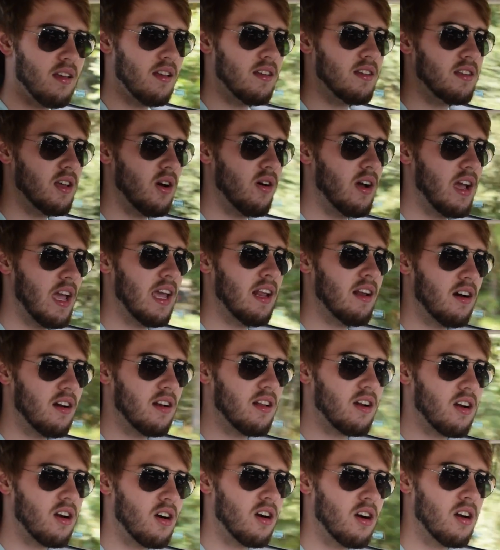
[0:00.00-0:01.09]
Don't hate on a
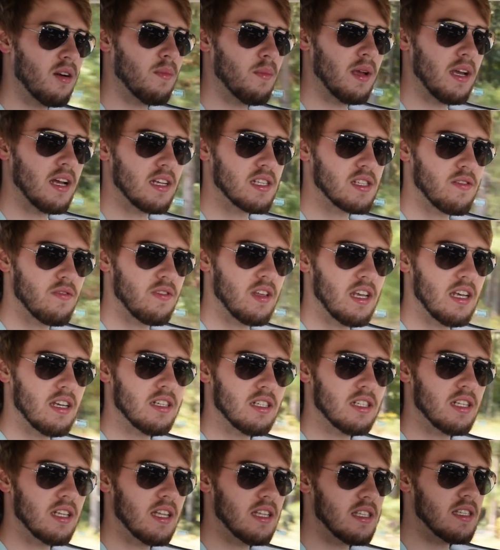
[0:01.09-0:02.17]
car because of the
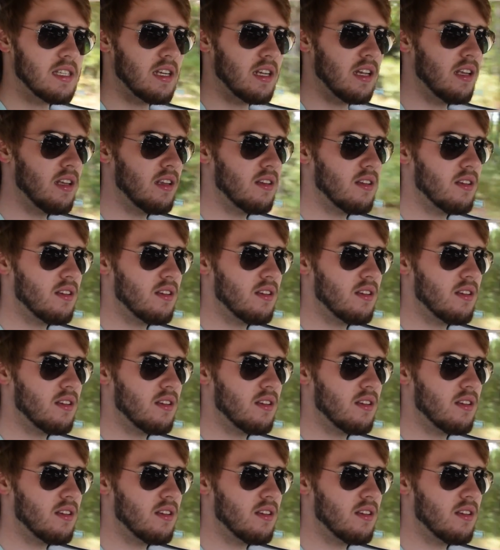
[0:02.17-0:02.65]
engine that's in it.